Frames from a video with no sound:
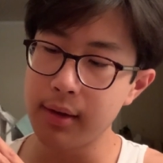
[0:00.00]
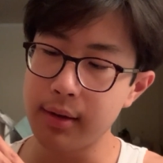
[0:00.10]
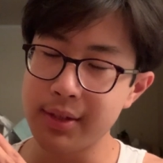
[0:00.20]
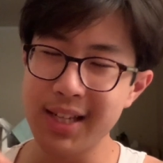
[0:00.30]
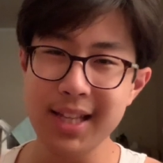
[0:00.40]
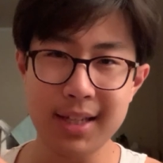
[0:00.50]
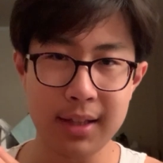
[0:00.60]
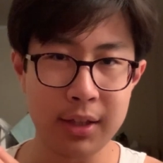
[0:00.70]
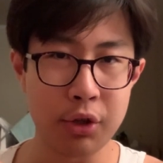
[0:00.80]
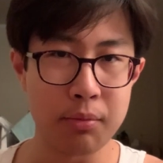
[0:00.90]
set
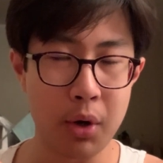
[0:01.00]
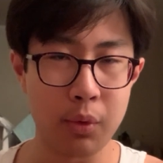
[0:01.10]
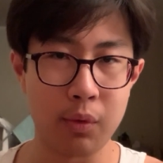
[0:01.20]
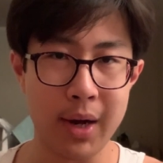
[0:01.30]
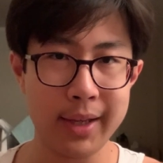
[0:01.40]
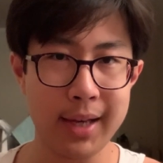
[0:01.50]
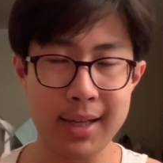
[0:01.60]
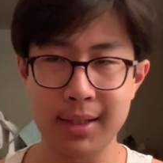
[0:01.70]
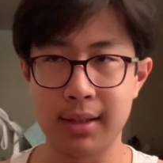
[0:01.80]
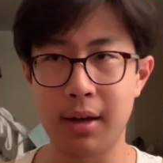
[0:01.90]
the new mode right
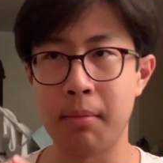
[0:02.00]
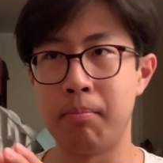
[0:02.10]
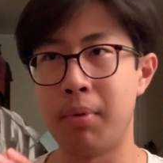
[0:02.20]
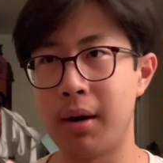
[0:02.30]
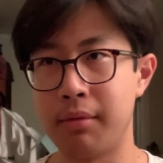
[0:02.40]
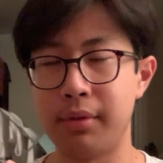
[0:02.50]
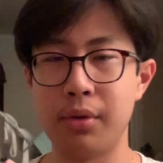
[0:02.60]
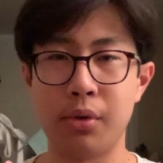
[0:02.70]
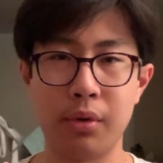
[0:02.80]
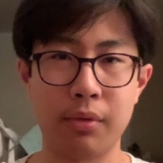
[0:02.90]
as in above
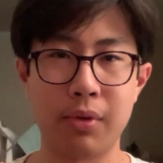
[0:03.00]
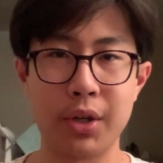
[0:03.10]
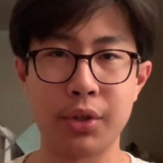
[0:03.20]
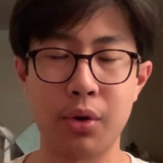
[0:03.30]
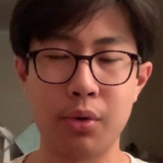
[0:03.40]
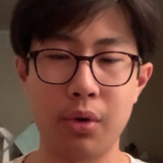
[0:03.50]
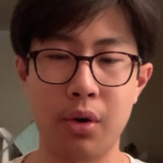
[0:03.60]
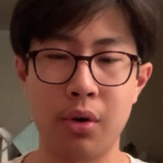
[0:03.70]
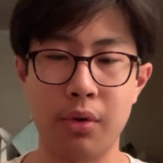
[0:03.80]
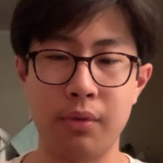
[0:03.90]
your threshold
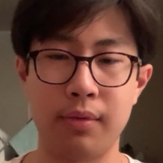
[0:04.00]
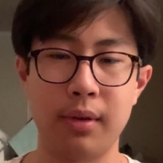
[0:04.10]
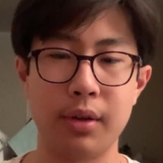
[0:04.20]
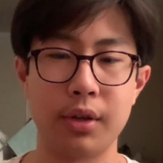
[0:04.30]
of